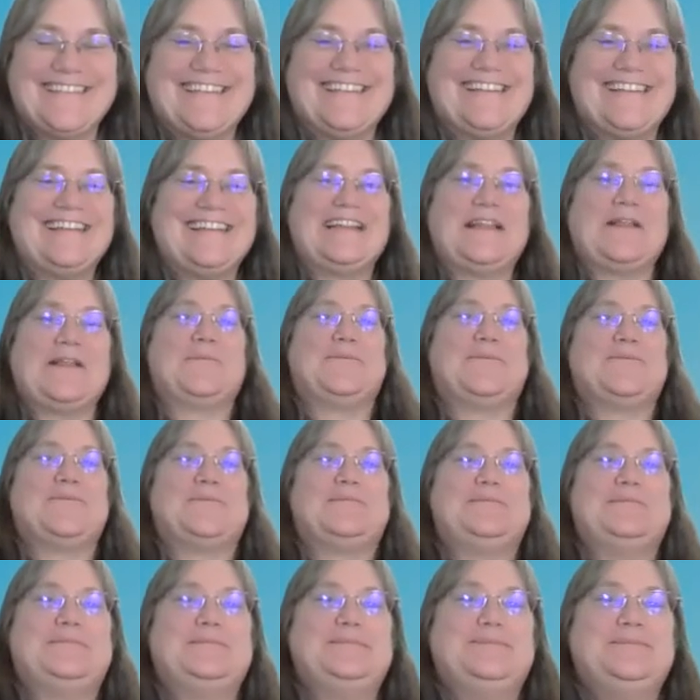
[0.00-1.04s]

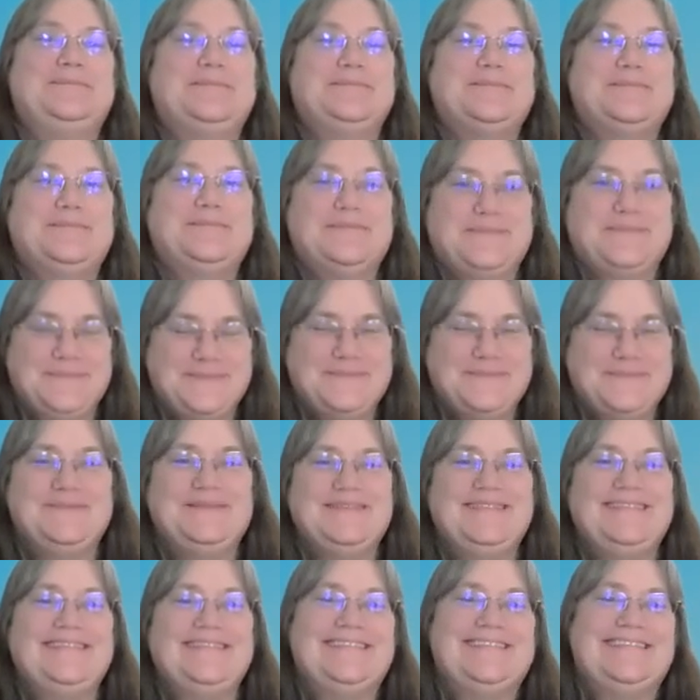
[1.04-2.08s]

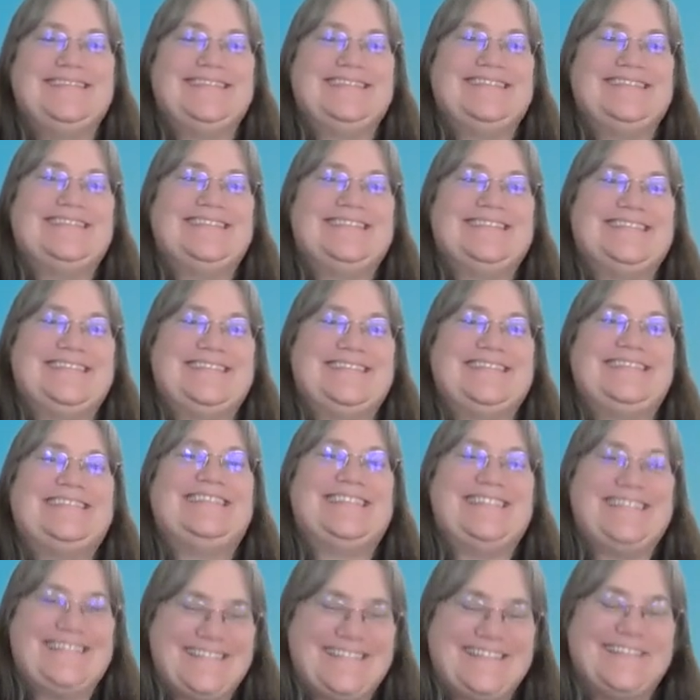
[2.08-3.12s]

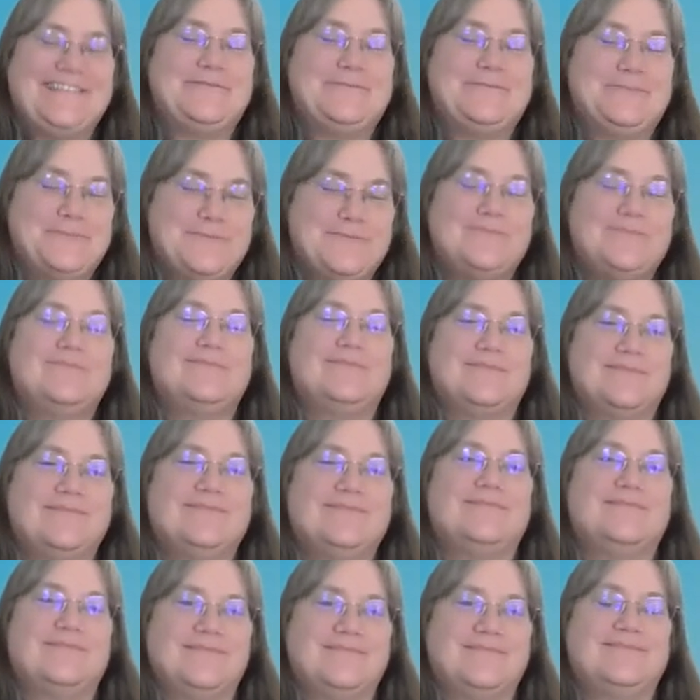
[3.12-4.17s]

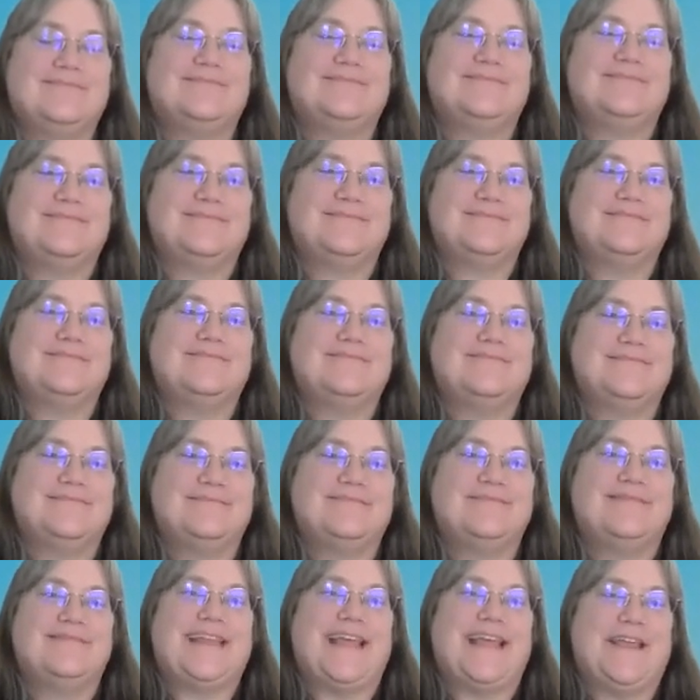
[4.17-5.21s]

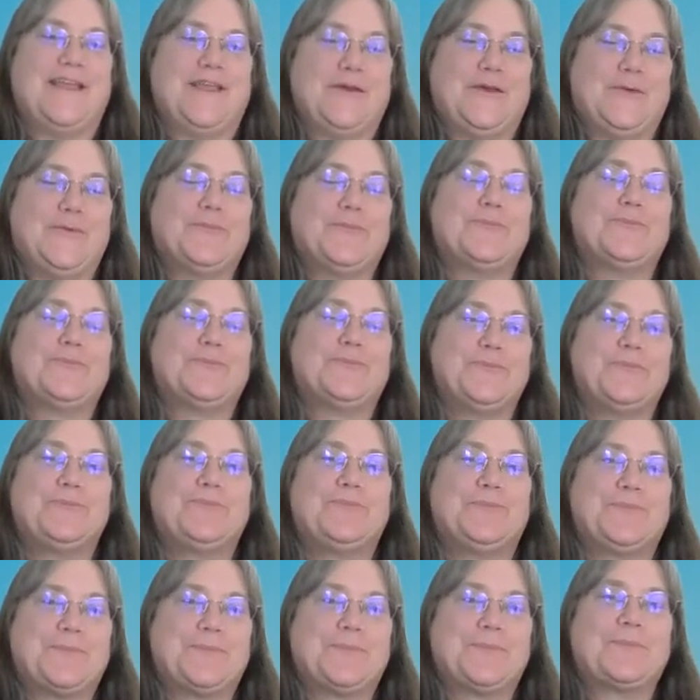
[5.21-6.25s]

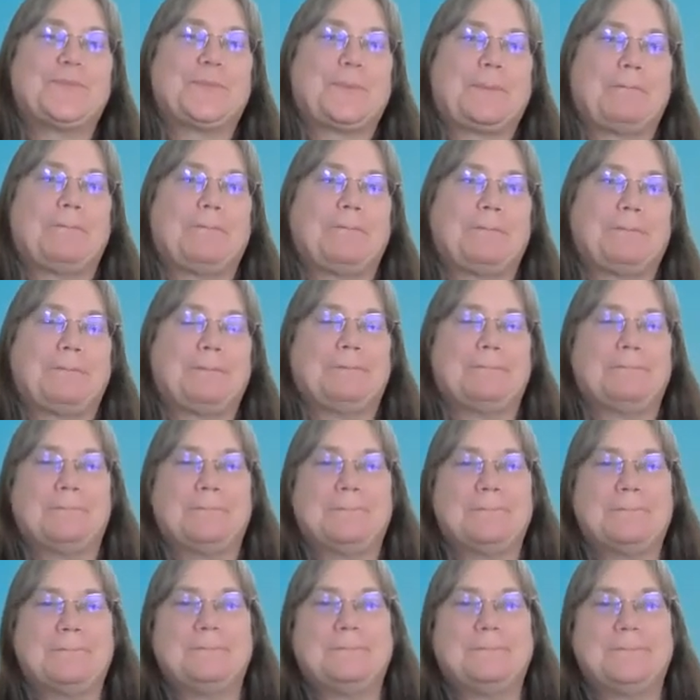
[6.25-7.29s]

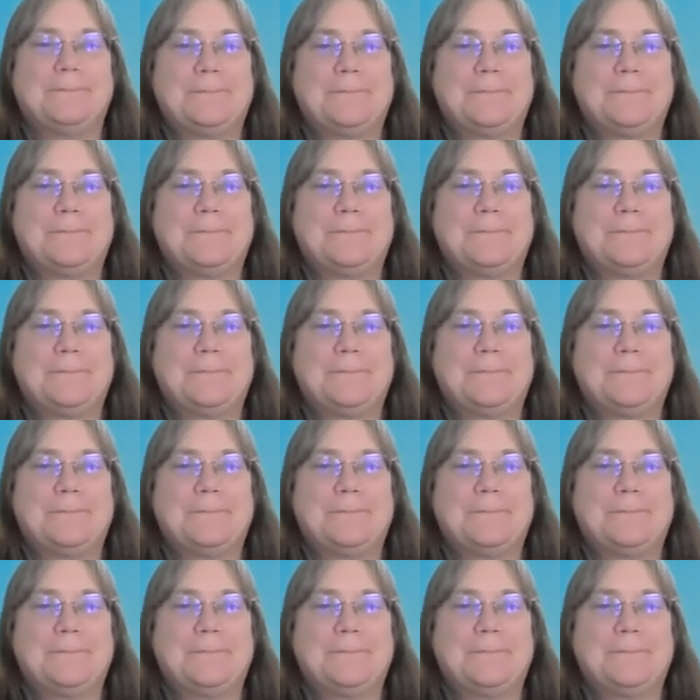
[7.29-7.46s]
This person isn't speaking.